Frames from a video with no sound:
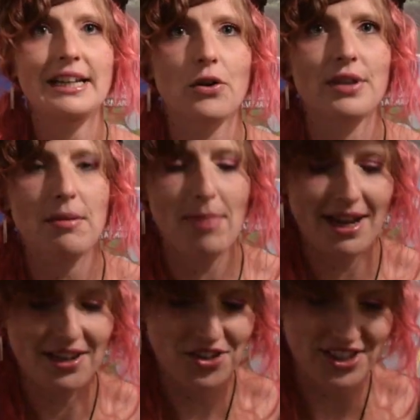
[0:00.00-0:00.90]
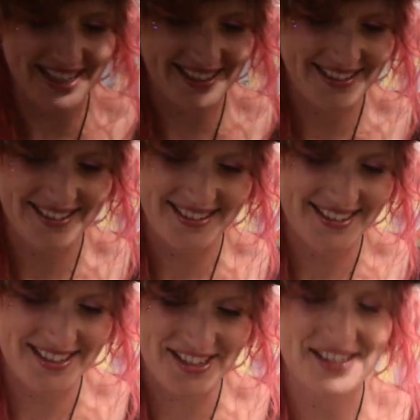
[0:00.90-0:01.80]
got their packaging,
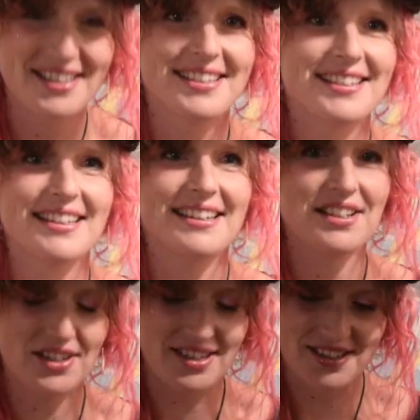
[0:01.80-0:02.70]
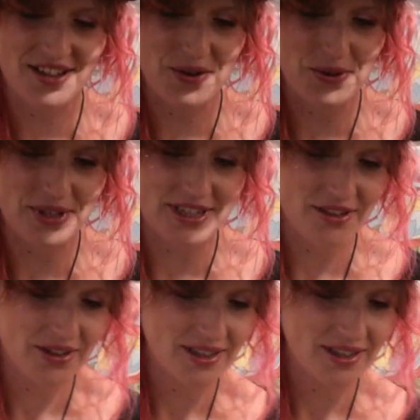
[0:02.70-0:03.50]
they just know what they're doing,